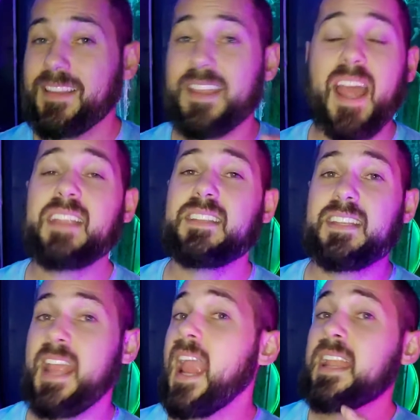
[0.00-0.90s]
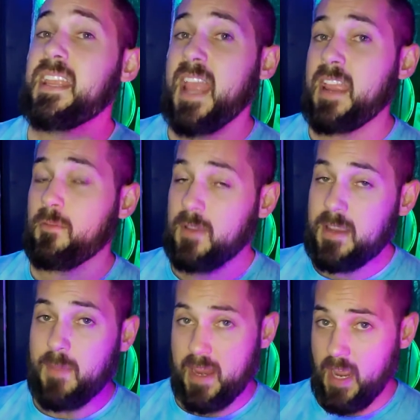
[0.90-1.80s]
The nineteen eighty-eight
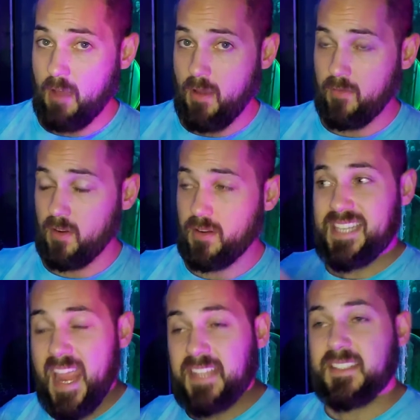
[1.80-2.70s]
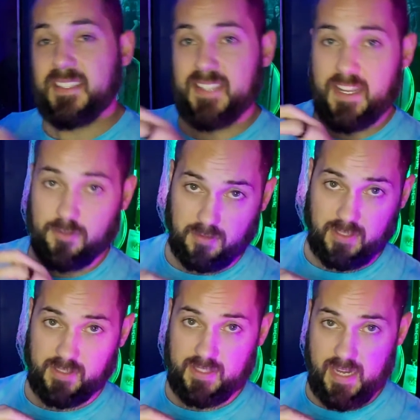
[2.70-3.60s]
remake, however, takes the central
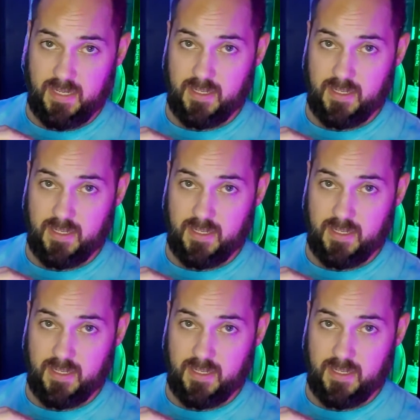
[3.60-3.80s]
conceit,